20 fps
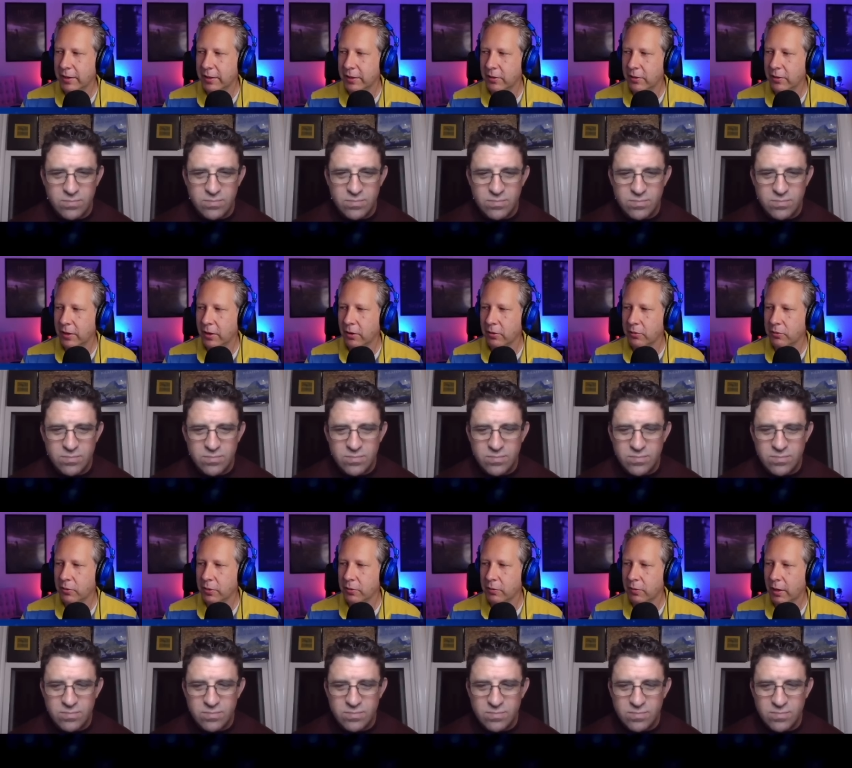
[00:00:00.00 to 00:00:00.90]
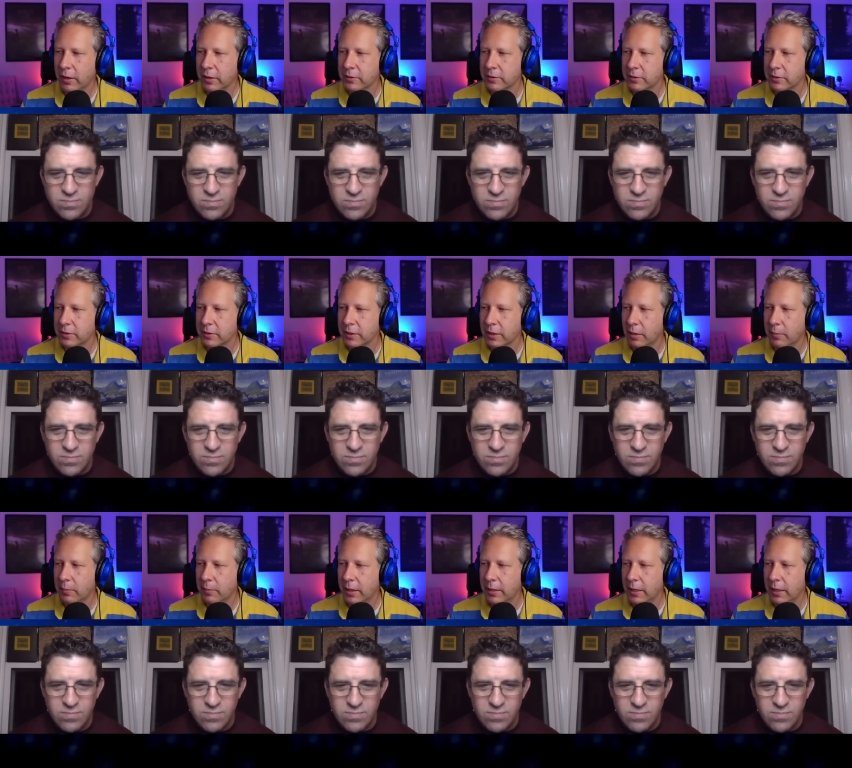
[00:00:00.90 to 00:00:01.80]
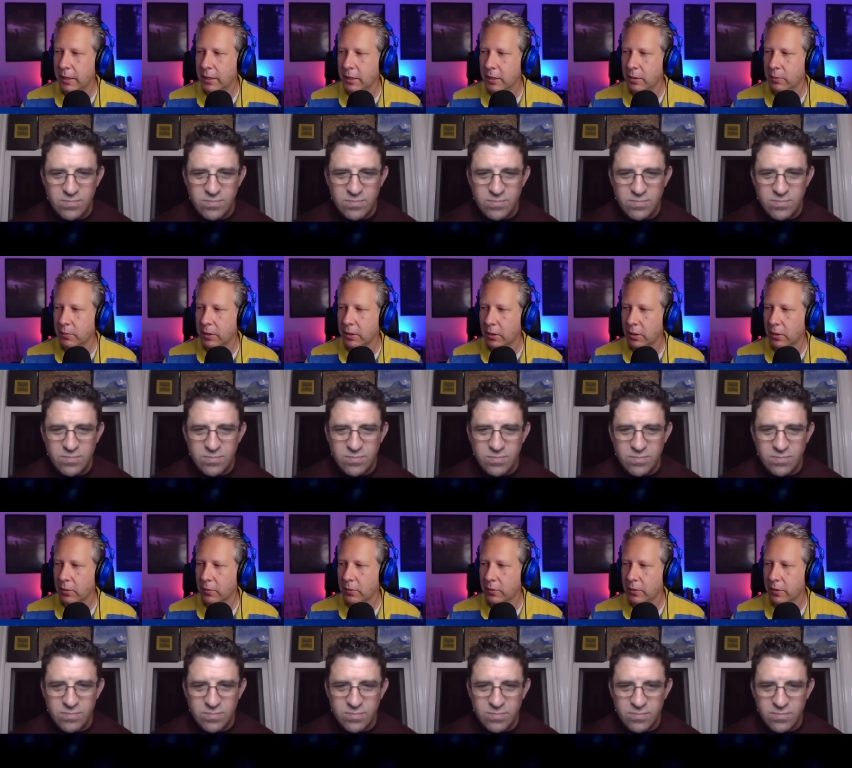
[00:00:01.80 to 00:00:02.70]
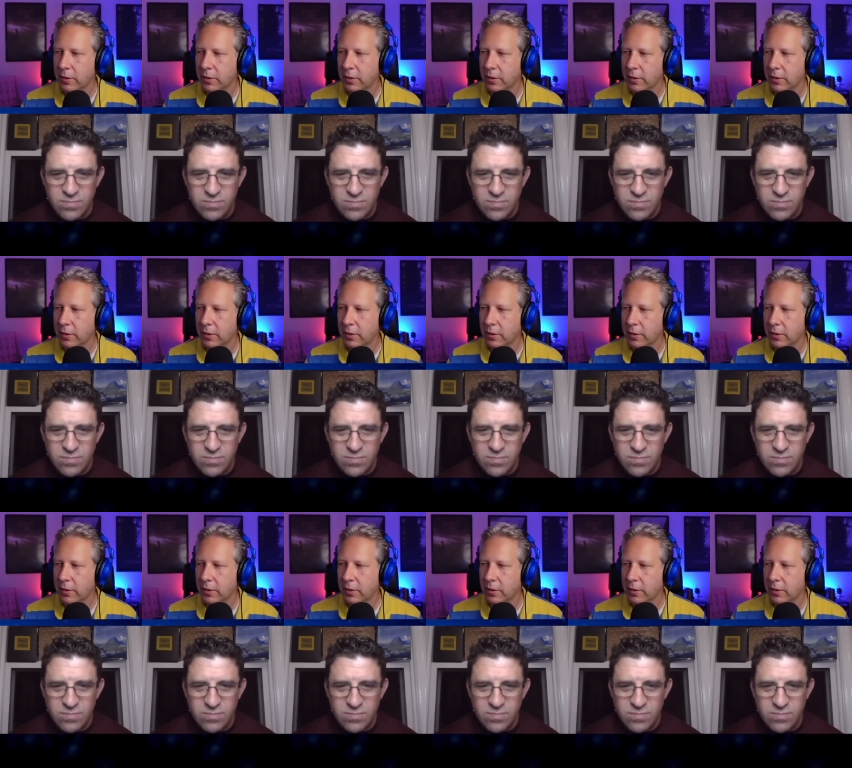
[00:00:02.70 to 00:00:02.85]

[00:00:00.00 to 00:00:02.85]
Speaker 1: right there. They are throwing the rocks. There they come, and then here we go